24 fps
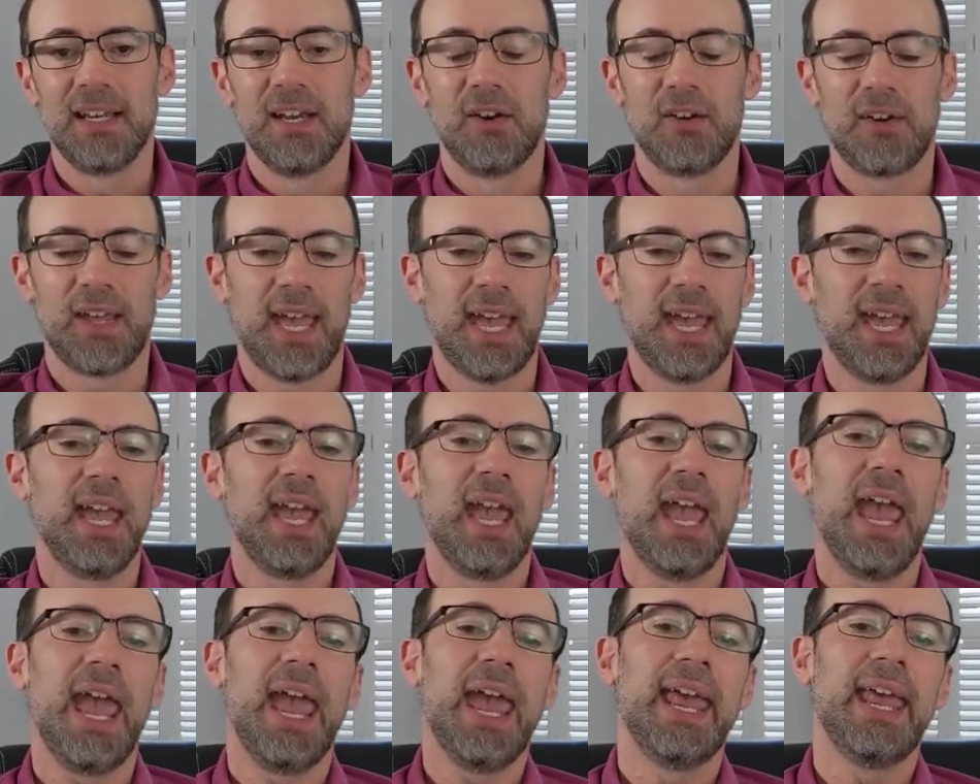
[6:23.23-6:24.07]
Okay,
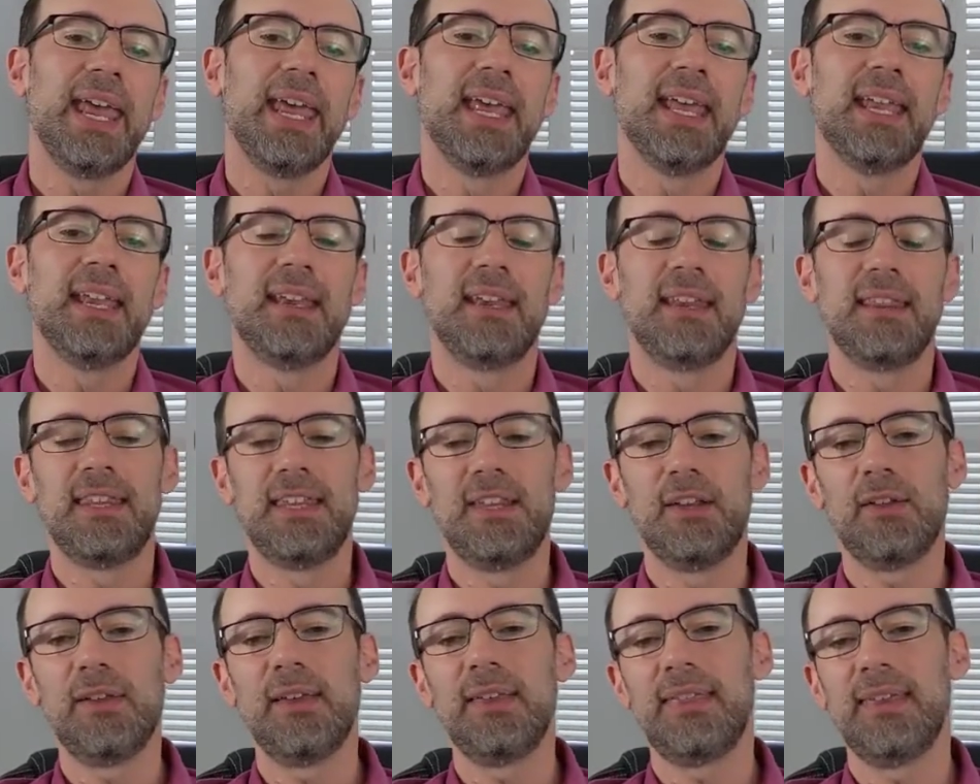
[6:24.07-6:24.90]
and
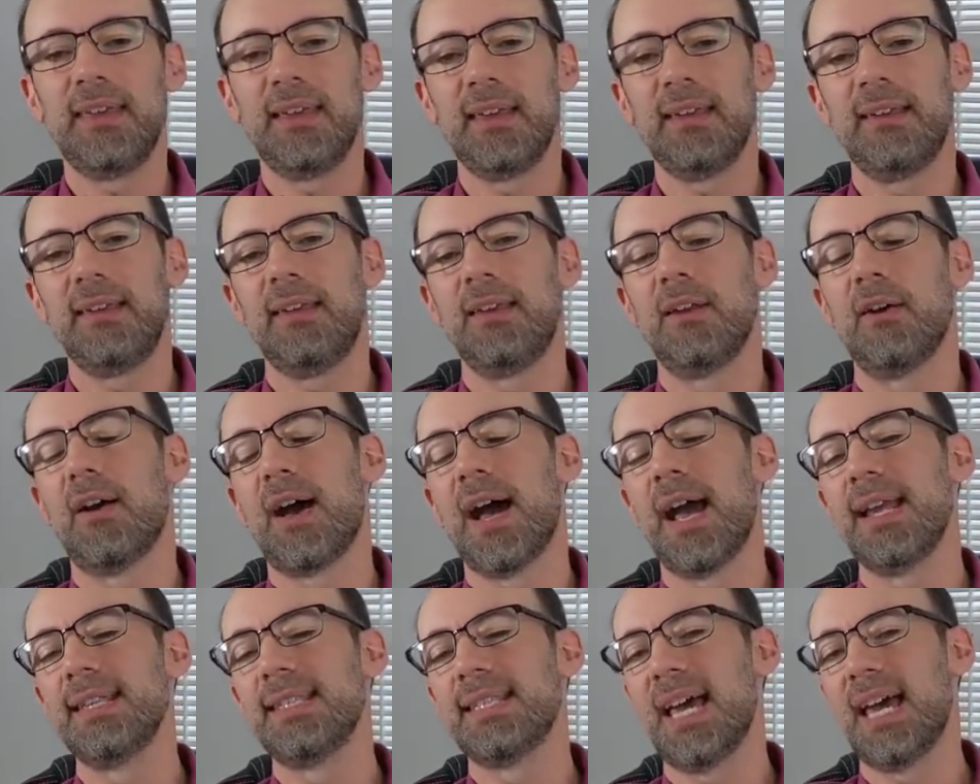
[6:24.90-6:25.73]
the only thing,
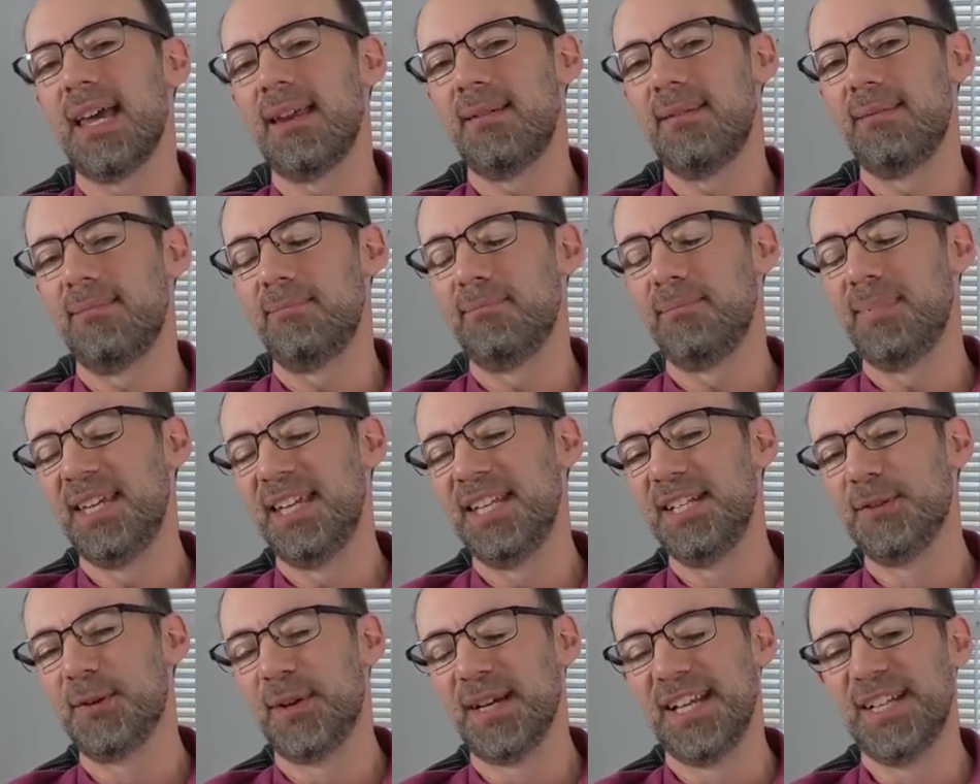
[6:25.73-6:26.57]
hindsight being
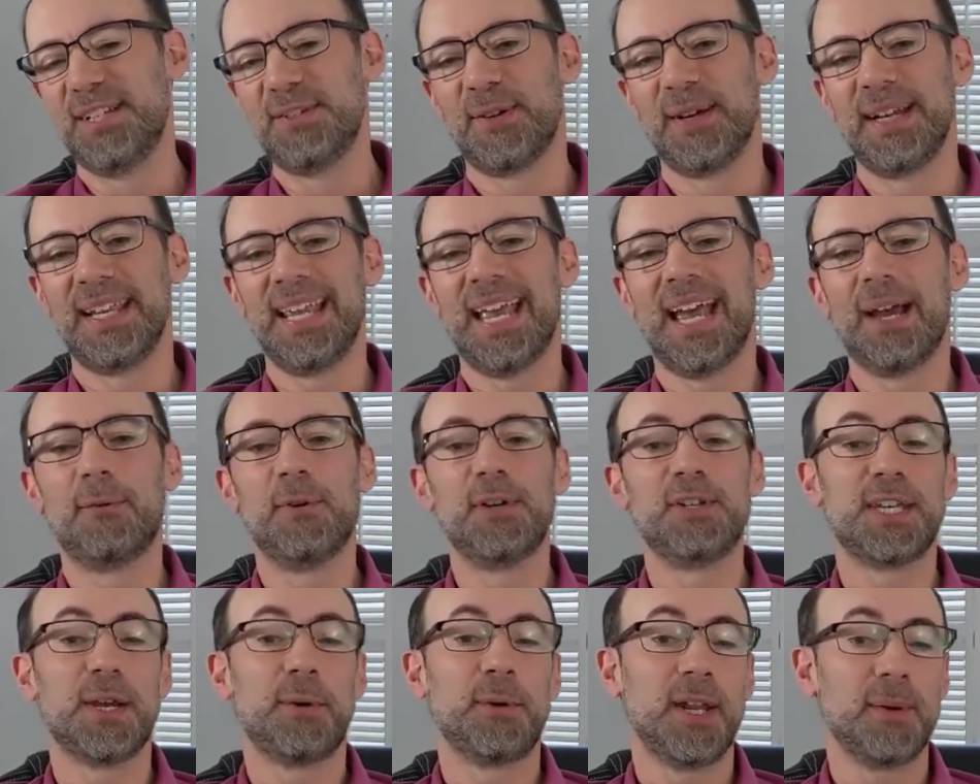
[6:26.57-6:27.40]
2020, I
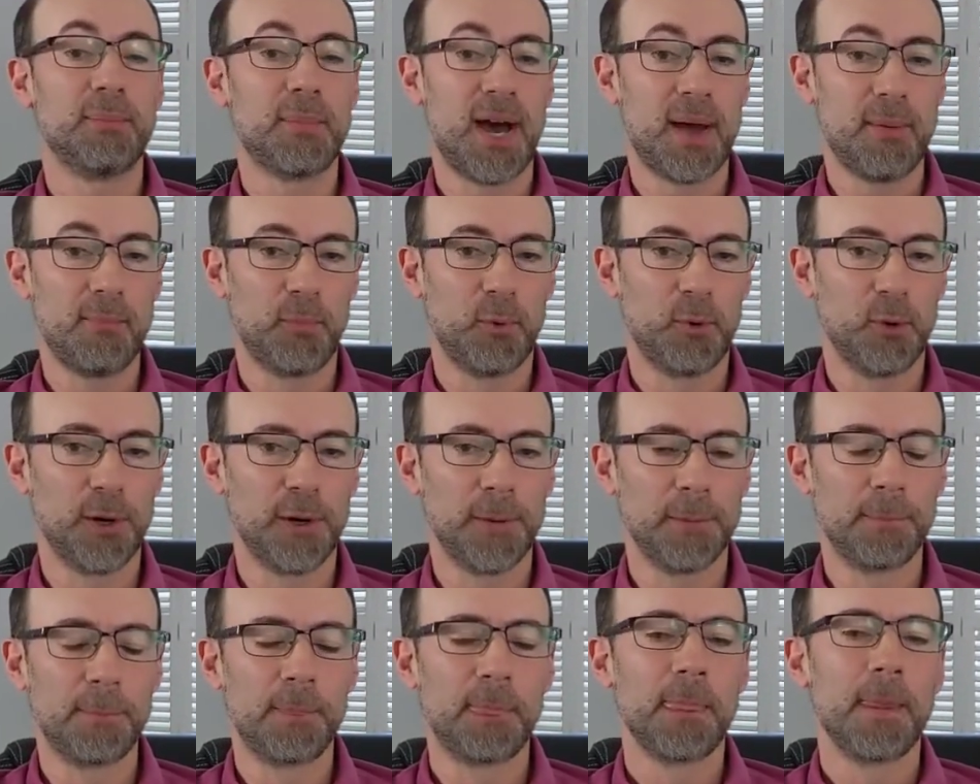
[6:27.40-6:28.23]
wish I would have bought
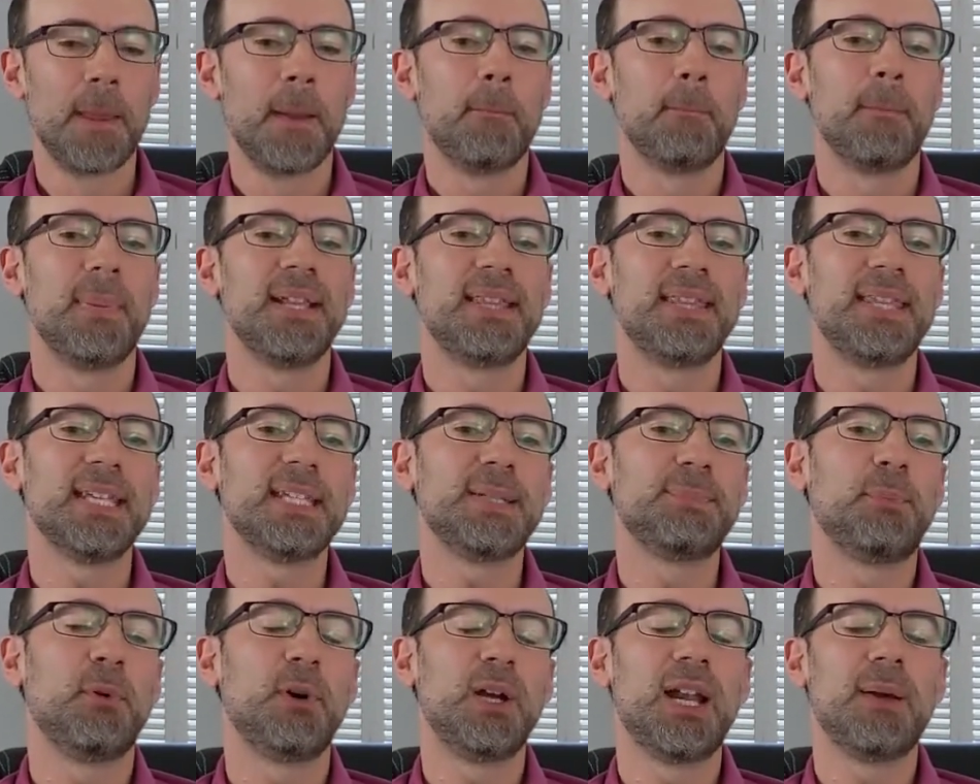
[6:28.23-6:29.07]
more. But at this
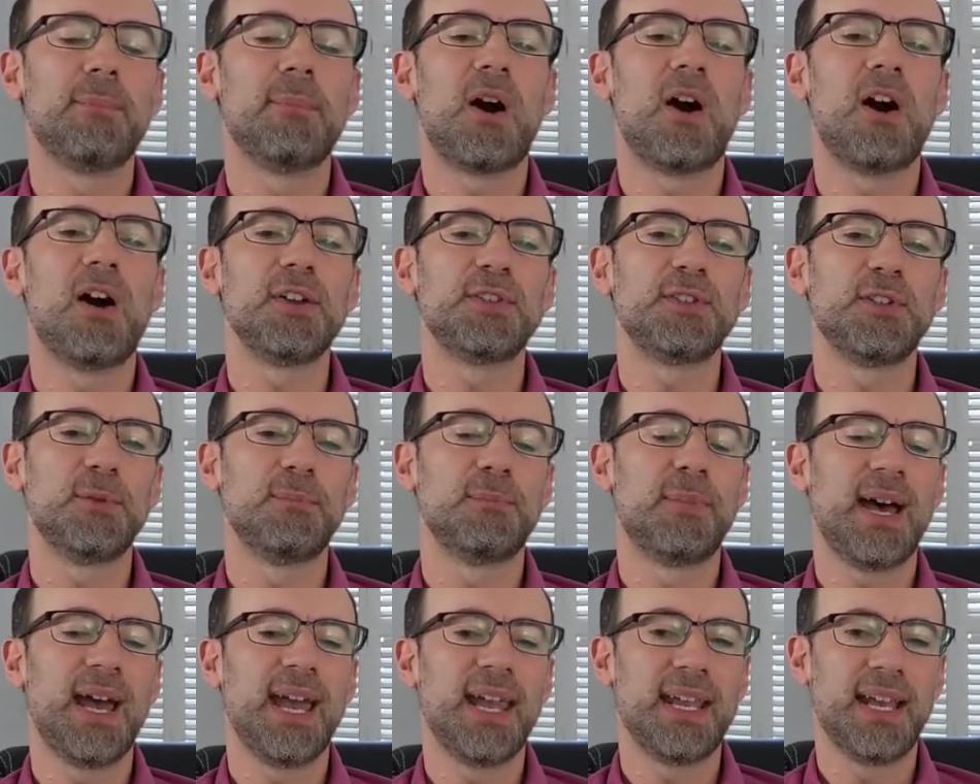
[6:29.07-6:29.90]
point, I'm also
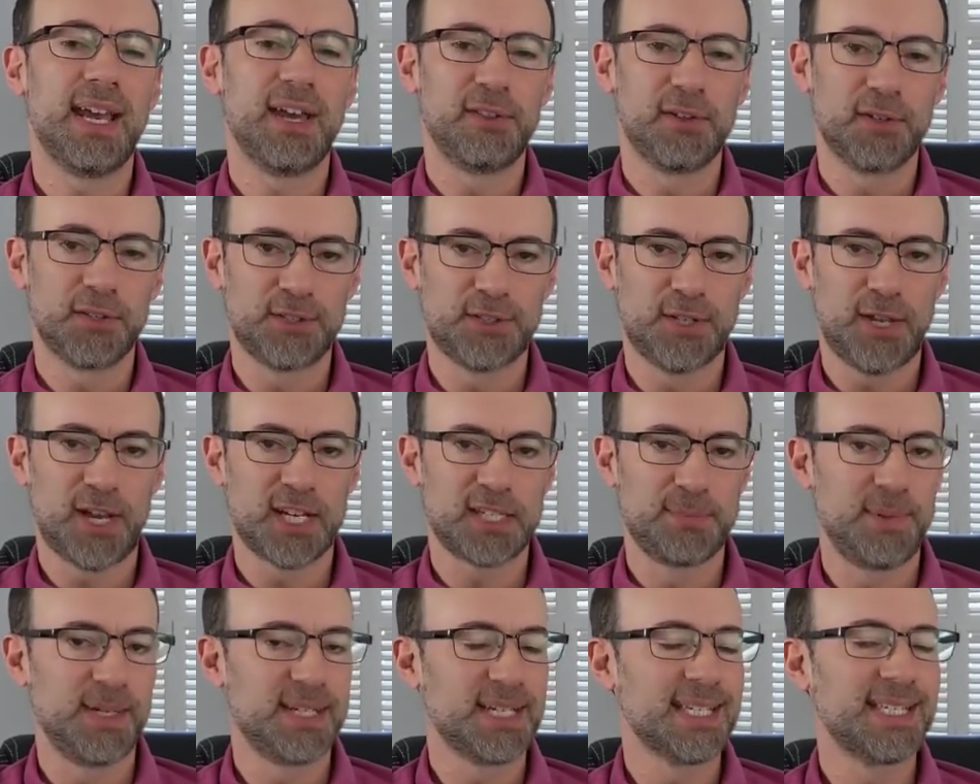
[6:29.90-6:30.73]
buying other stocks
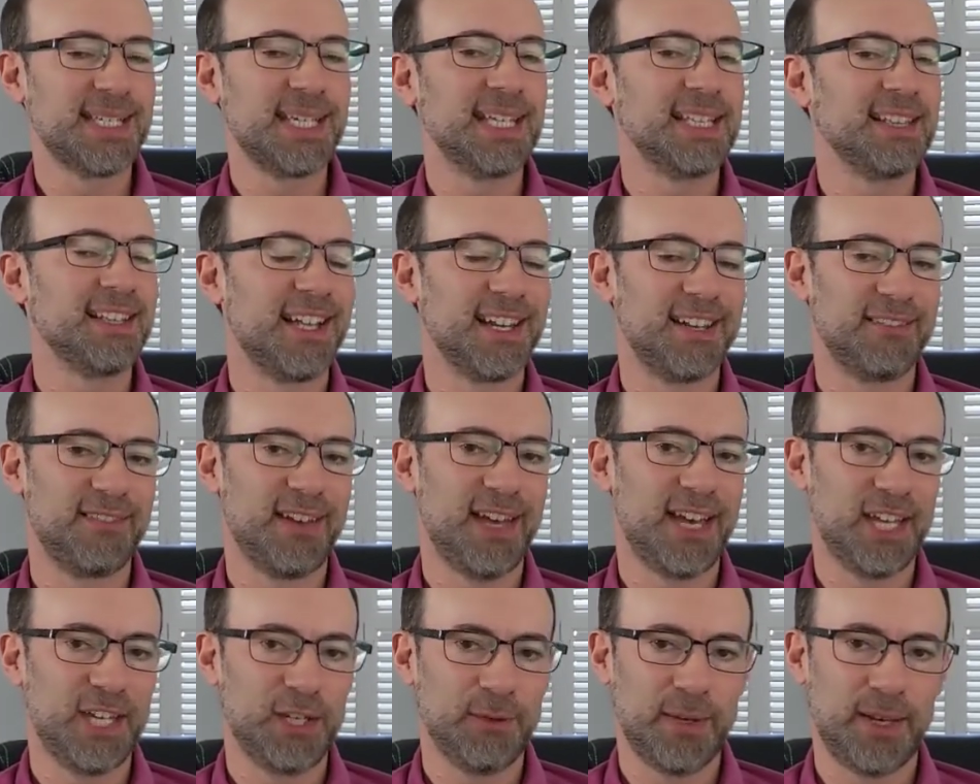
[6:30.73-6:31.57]
because I see a lot of
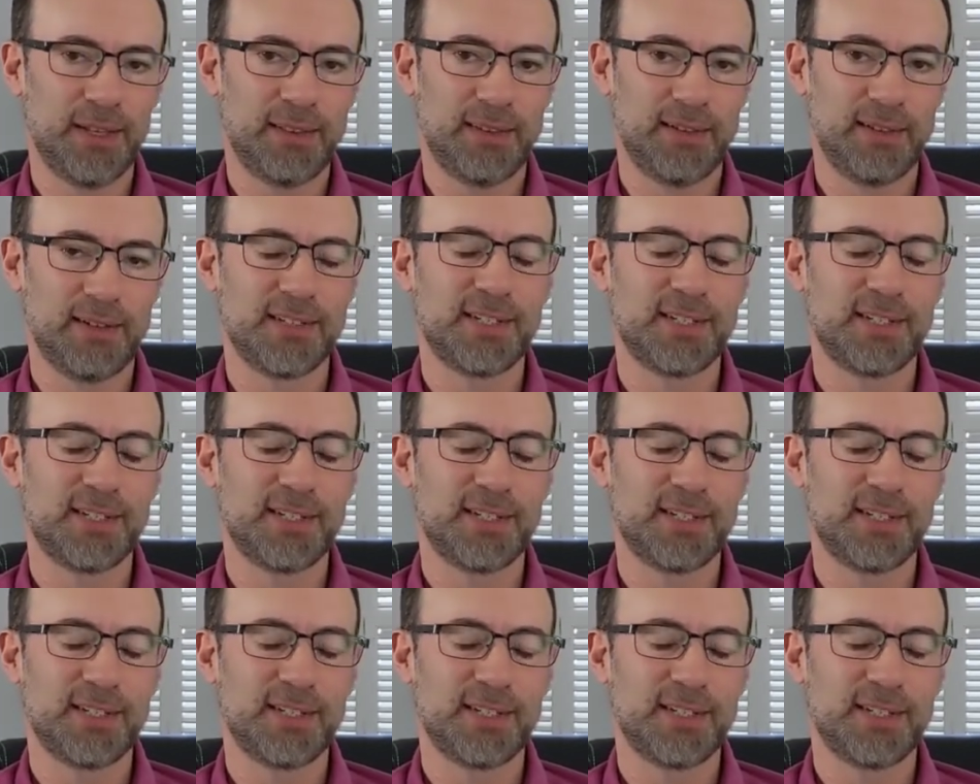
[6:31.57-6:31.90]
value out there.